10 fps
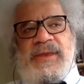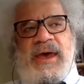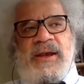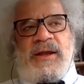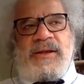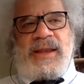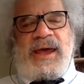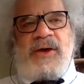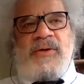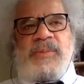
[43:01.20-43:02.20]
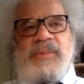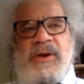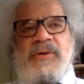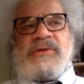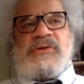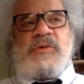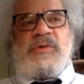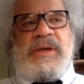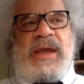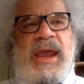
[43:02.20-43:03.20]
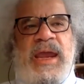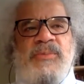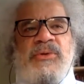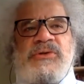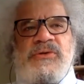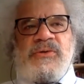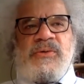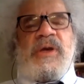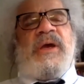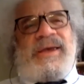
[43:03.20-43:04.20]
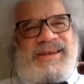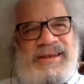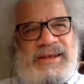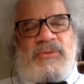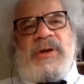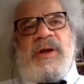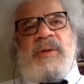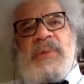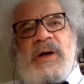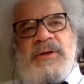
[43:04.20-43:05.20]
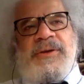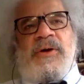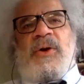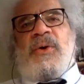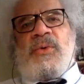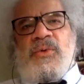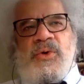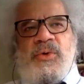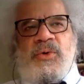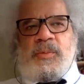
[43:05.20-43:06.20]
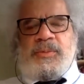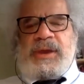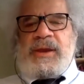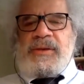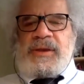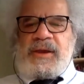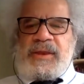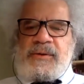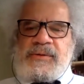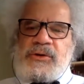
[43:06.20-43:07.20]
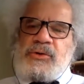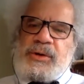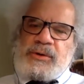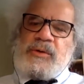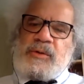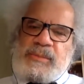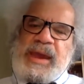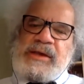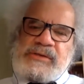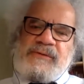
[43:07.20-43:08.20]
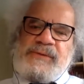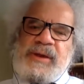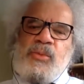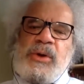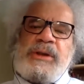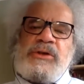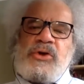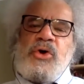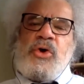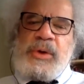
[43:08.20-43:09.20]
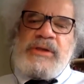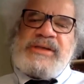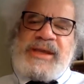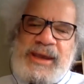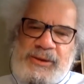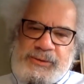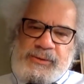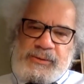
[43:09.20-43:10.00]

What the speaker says: that allowed parents to be able to, well, among their own group, there was a critical mass of them willing to go in together.